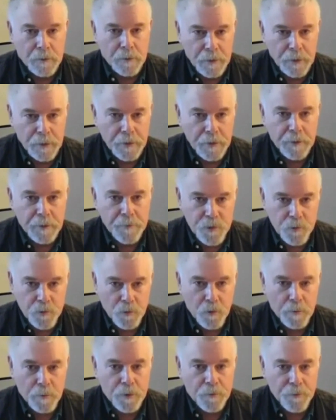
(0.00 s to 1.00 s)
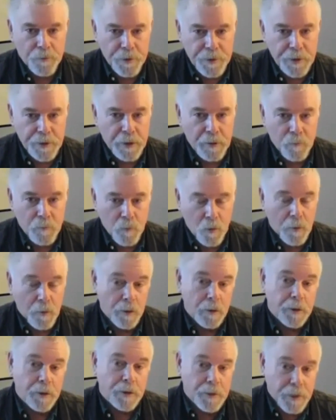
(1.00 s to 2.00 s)
Can they absorb and retain
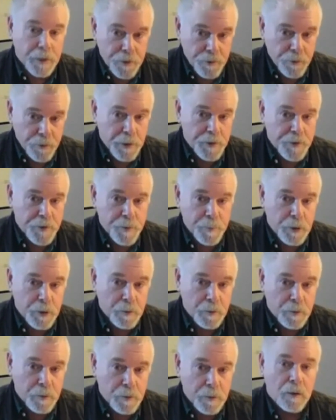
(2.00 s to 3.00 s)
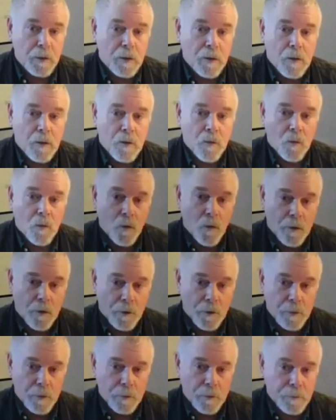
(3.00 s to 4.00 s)
water? Can they transmit
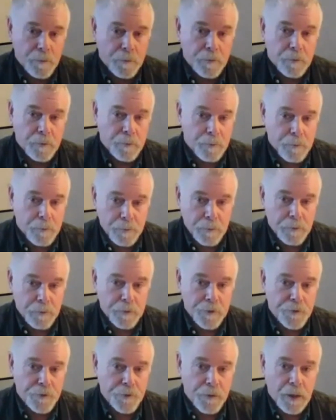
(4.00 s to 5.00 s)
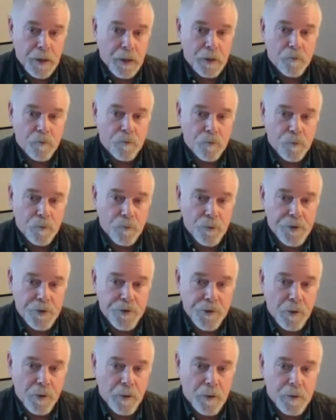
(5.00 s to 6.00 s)
water to do aquifer
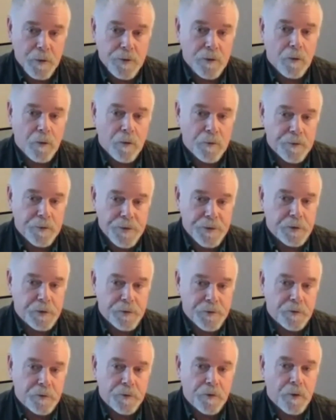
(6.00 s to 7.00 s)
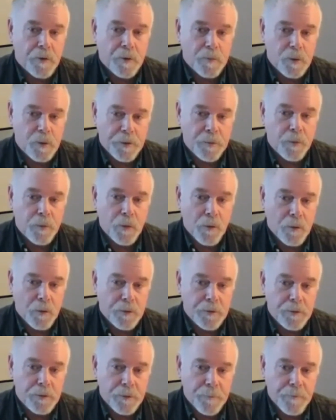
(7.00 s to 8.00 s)
recharge? All these things are incredibly
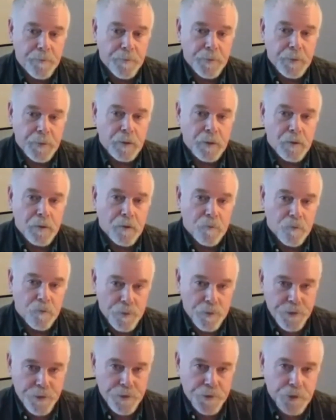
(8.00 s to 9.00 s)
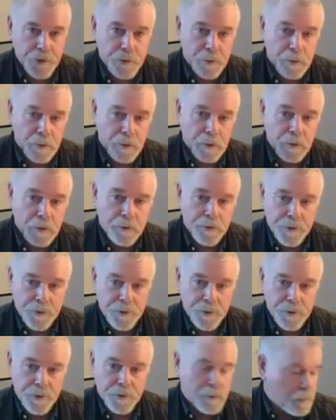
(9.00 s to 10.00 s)
important versus
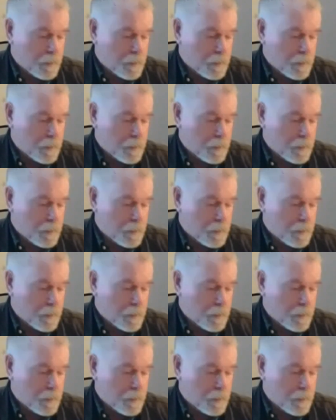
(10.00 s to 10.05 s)
just